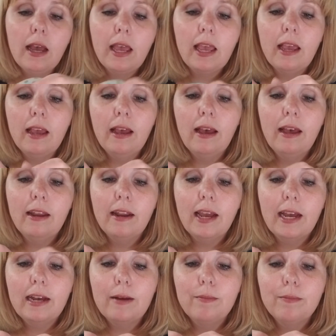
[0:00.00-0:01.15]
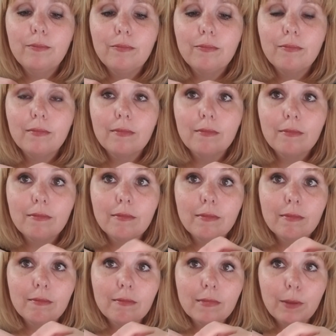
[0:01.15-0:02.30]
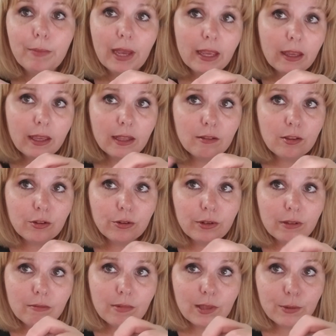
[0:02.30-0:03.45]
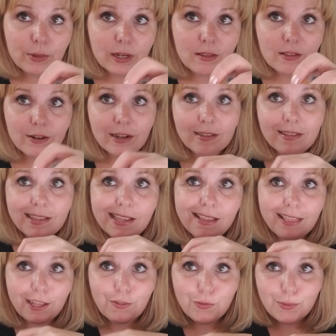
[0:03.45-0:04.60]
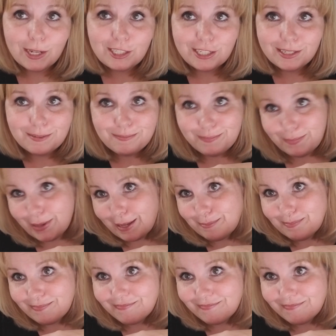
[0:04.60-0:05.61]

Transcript: And um, come back again soon and see what else there is. Thanks for watching. Bye.